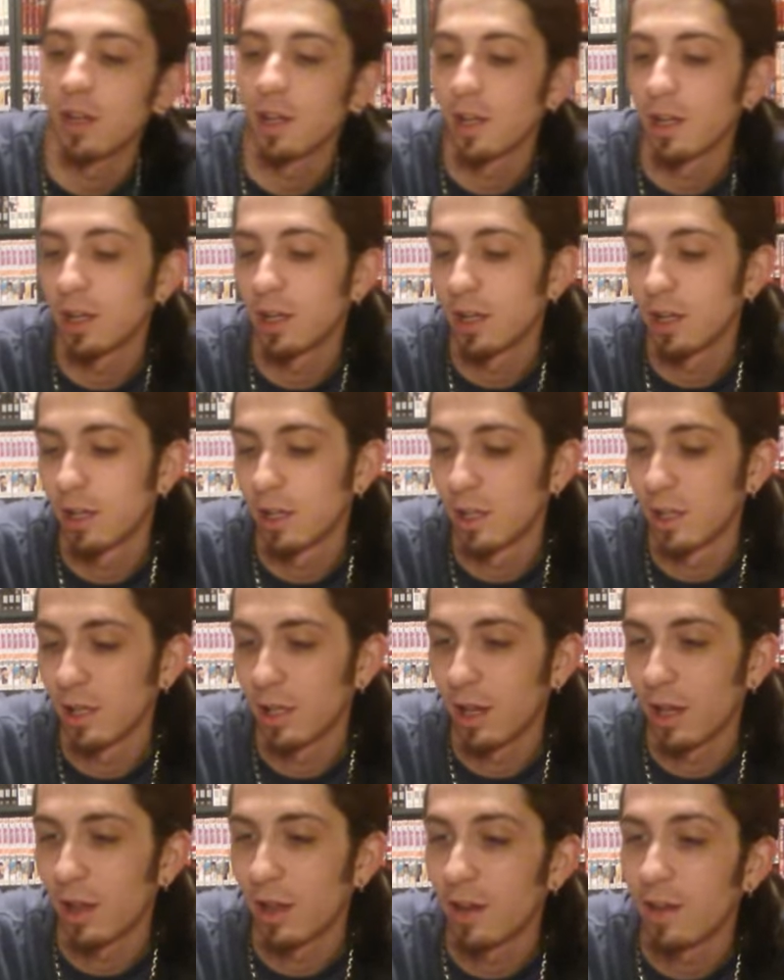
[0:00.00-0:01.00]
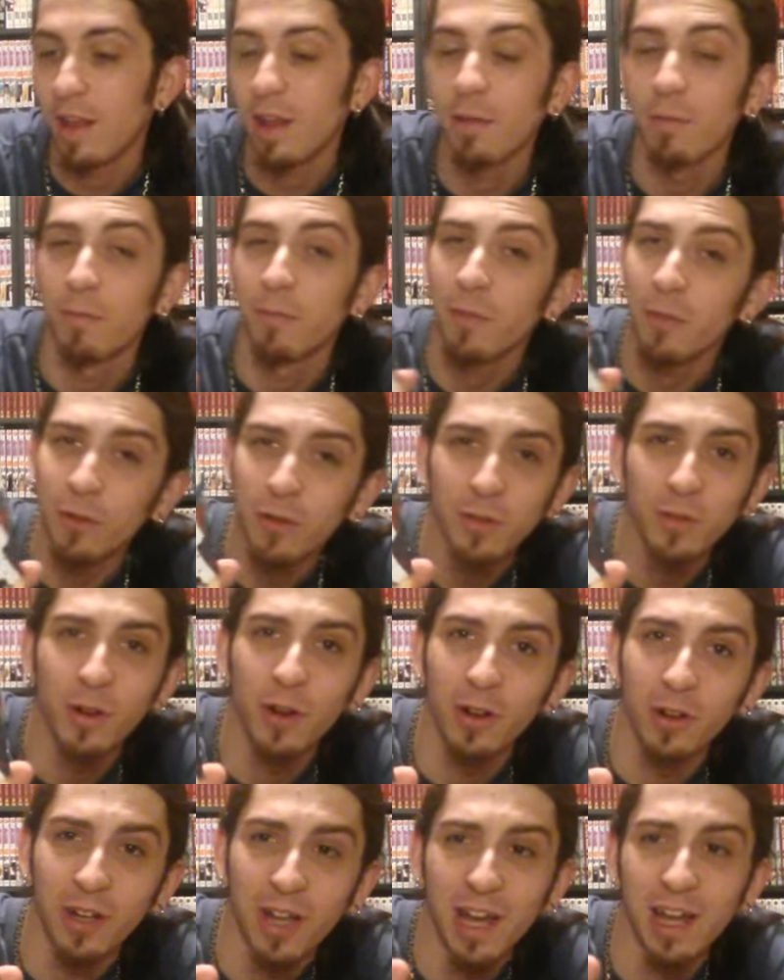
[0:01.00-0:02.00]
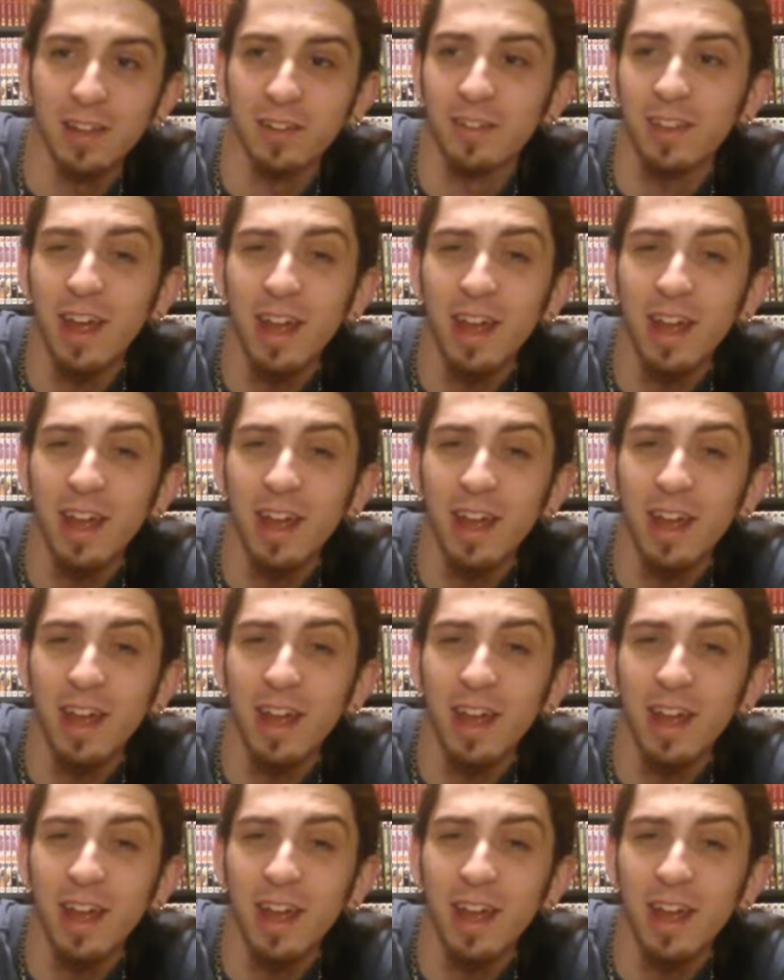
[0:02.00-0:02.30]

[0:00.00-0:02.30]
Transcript: Uh, and that, first of all, guys,